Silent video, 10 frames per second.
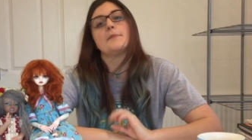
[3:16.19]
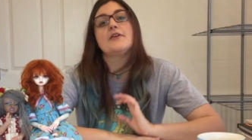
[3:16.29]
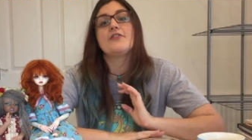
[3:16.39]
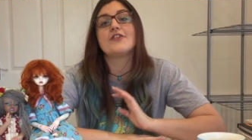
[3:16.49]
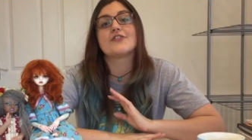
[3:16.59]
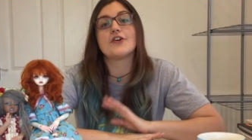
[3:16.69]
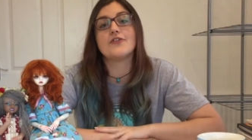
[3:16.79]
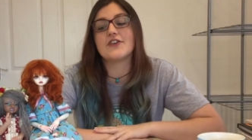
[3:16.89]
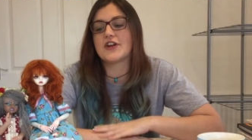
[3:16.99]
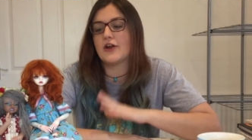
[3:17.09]
My first doll
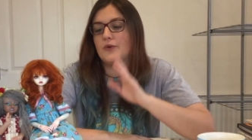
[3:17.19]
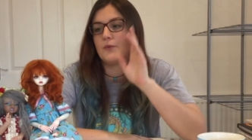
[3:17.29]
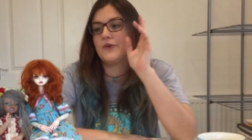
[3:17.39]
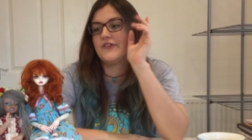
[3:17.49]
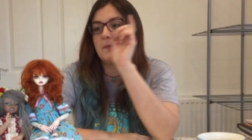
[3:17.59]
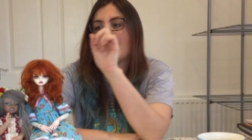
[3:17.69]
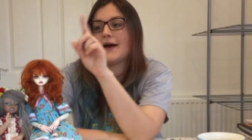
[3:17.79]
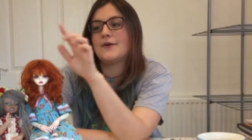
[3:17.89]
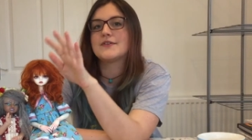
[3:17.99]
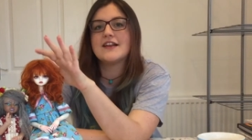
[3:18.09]
video was
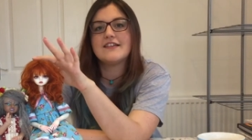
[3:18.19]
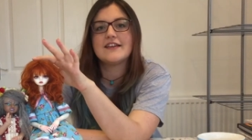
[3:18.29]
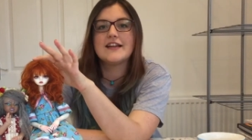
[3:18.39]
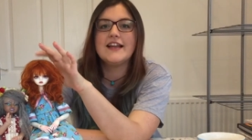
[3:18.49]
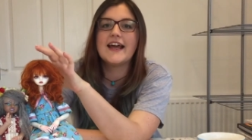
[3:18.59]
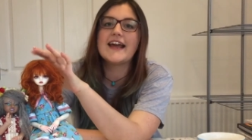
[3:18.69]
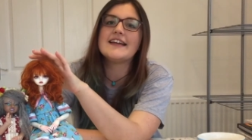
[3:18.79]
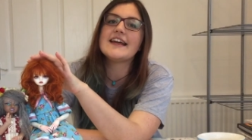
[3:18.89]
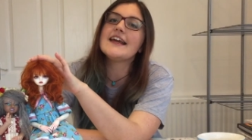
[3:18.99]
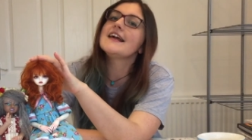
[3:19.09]
about this little
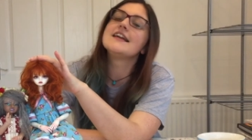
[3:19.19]
lady,